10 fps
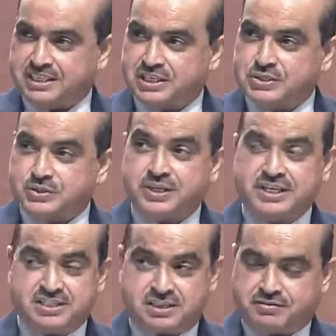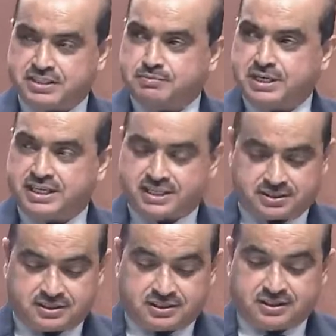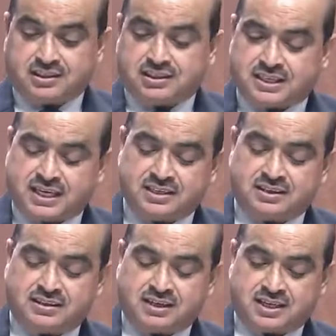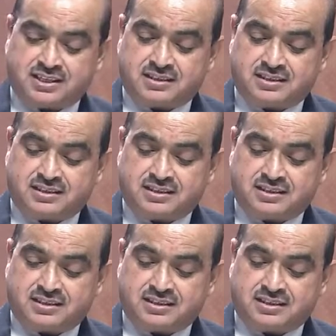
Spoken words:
Okay. So it is a visibility. Then another